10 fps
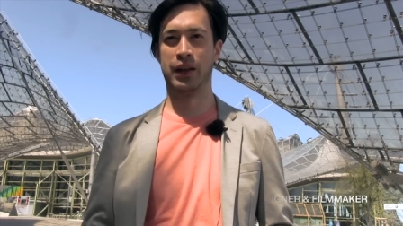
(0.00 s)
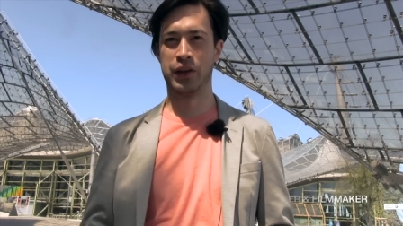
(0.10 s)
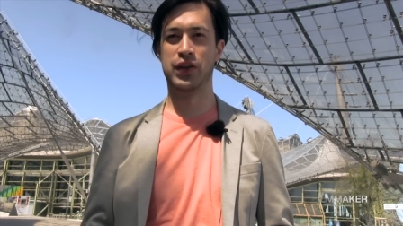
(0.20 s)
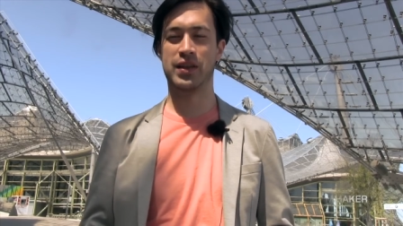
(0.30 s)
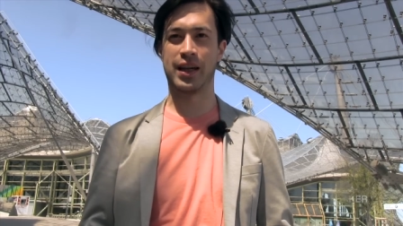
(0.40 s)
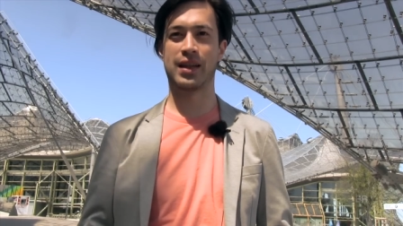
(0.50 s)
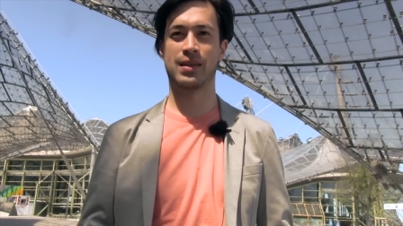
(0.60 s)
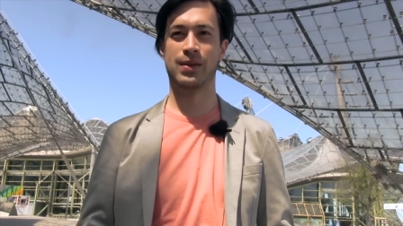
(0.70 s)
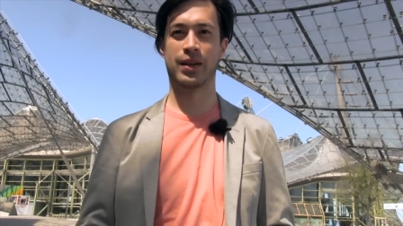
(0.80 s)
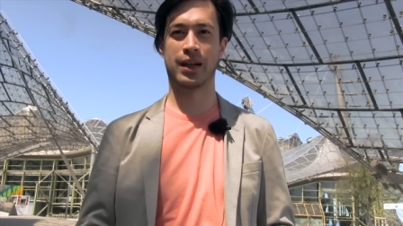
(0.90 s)

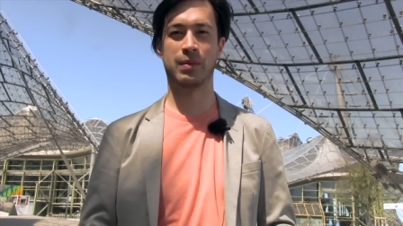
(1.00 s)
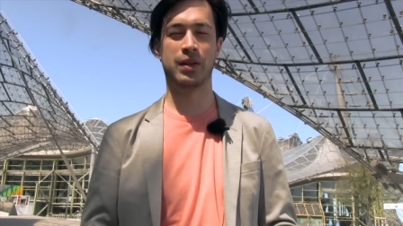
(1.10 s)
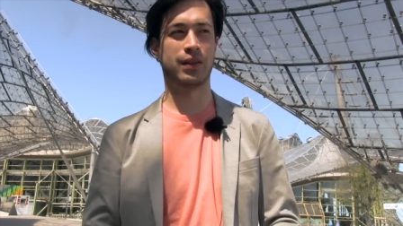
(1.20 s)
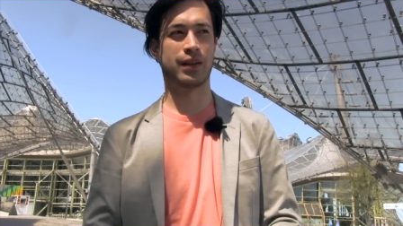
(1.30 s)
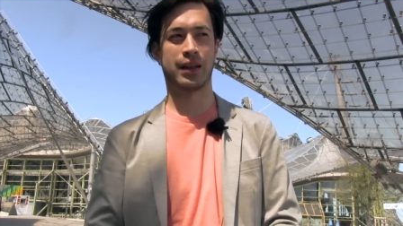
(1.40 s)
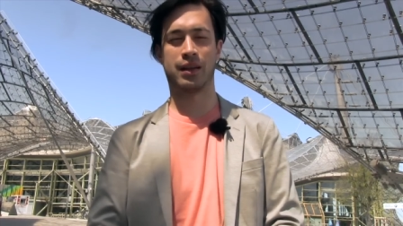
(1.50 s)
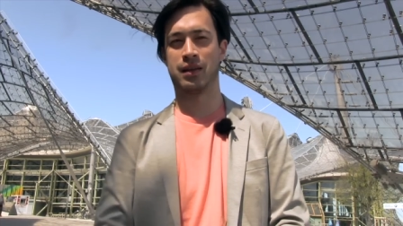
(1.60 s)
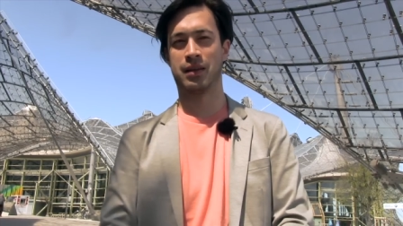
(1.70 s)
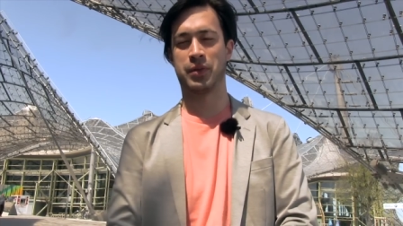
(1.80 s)
enthusiasts who are going to be doing that at the